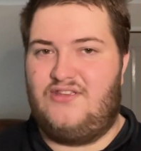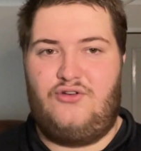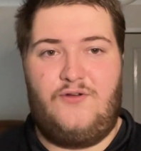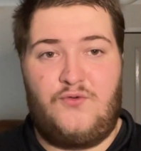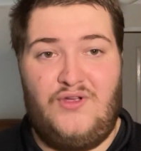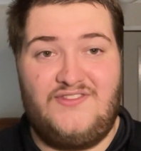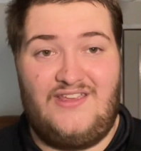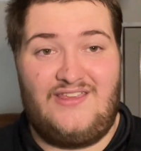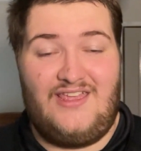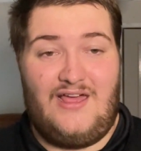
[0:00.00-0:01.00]
the North
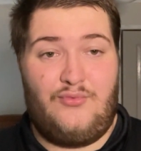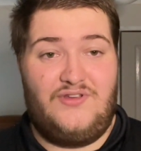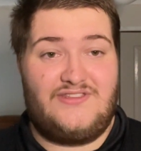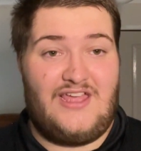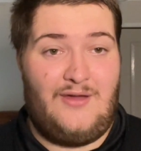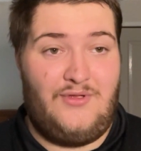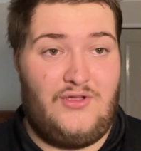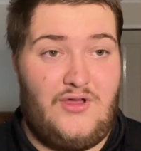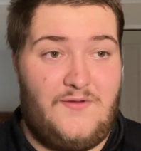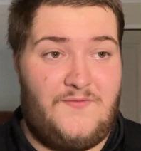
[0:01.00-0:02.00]
Queensland Cowboys coming
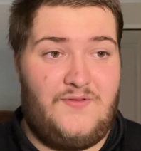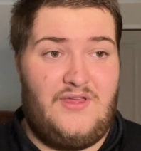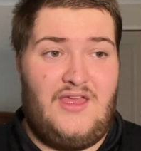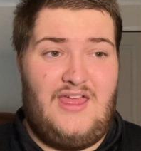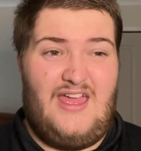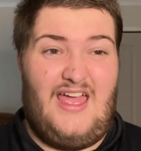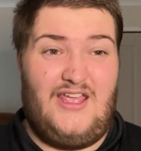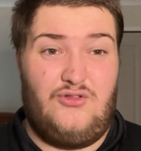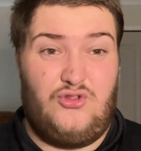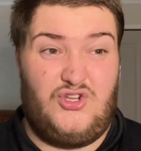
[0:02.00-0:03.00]
off a
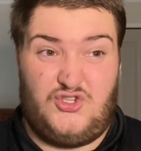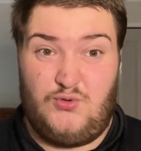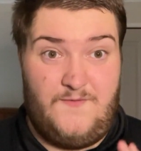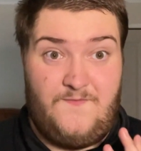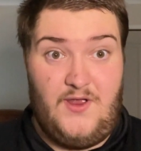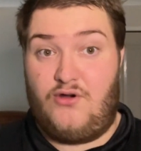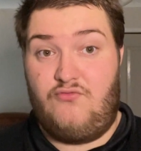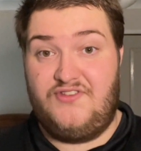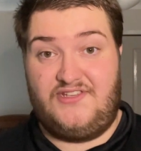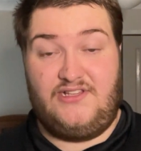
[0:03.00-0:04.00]
loss to a very
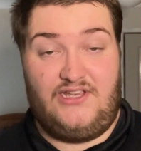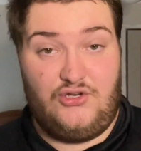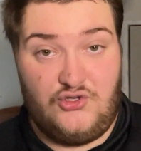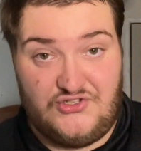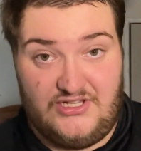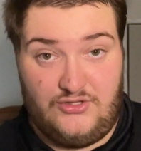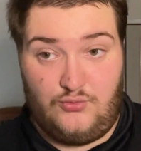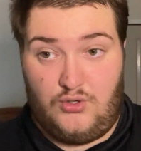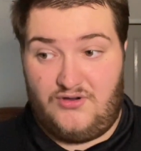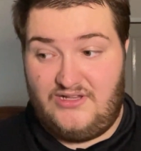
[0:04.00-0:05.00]
resilient New Zealand
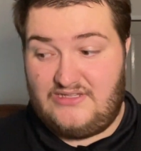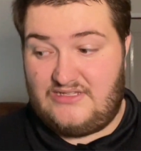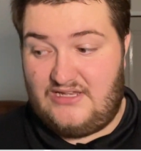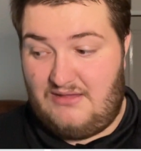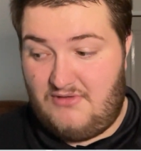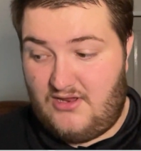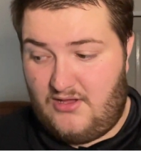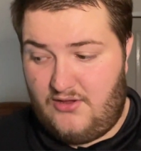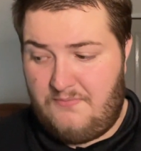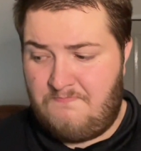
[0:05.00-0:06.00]
Warriors team at
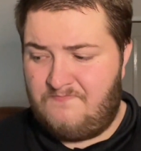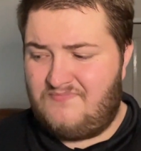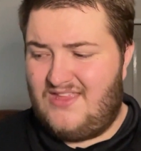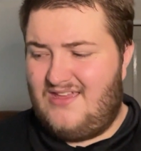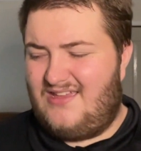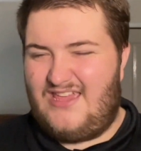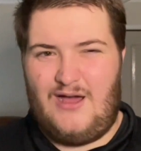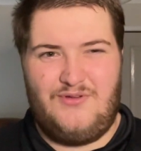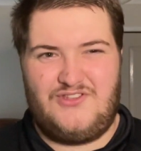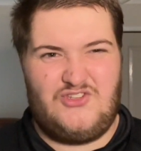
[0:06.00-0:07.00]
home.
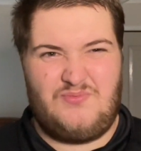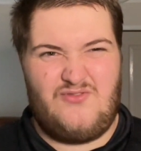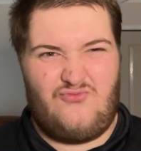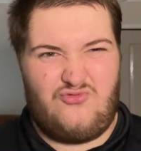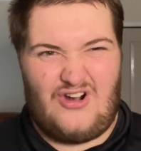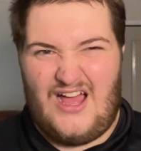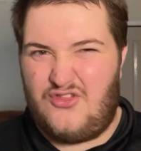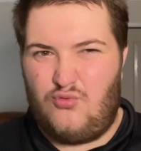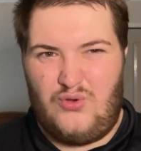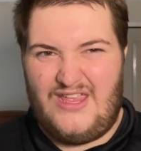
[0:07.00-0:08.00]
Cowboys have just been rather
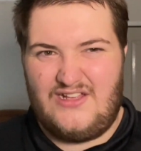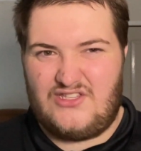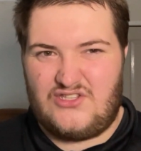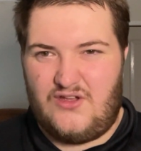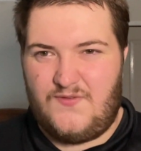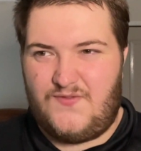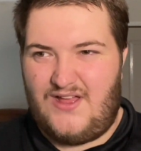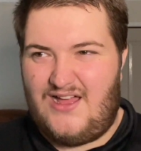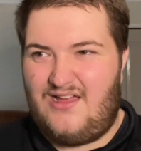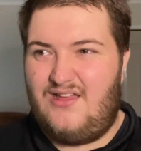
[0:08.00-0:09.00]
weird so
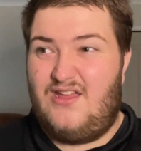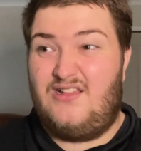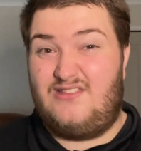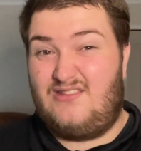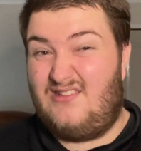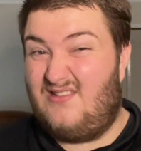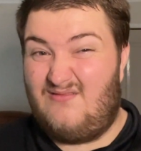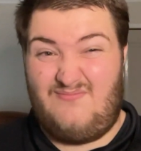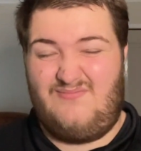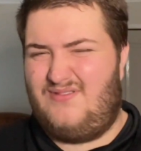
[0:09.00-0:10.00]
far.
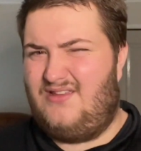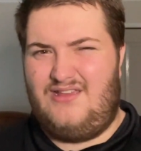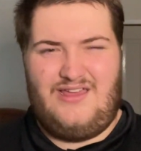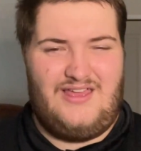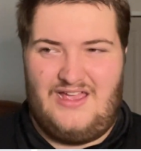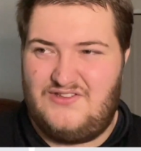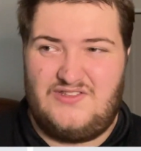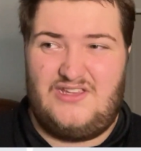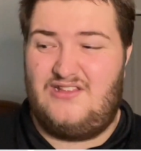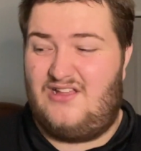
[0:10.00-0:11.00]
as you
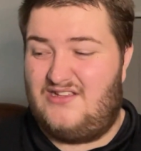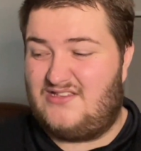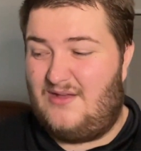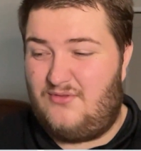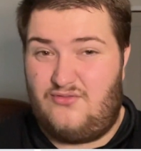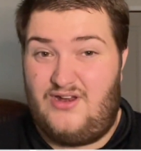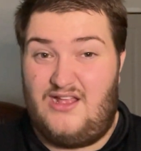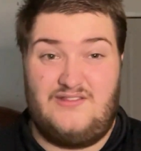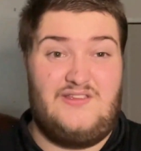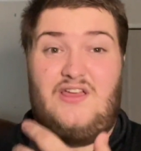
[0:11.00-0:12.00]
see in the last couple of
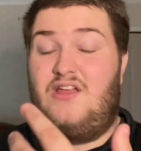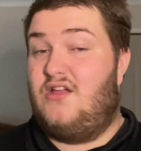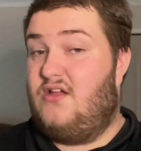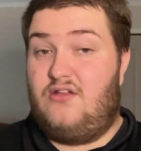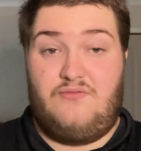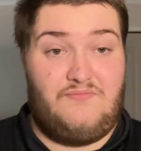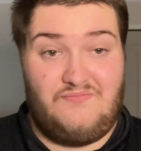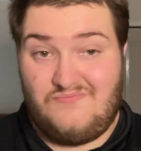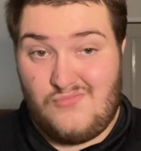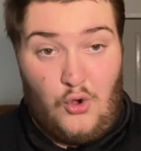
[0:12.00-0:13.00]
rounds,
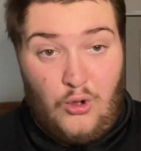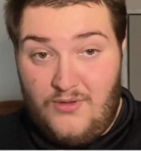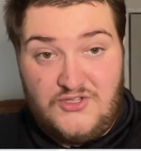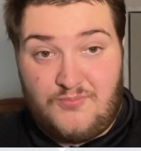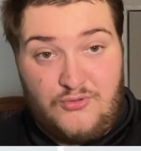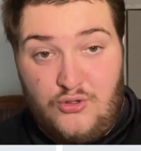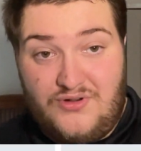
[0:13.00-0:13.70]
almost blew it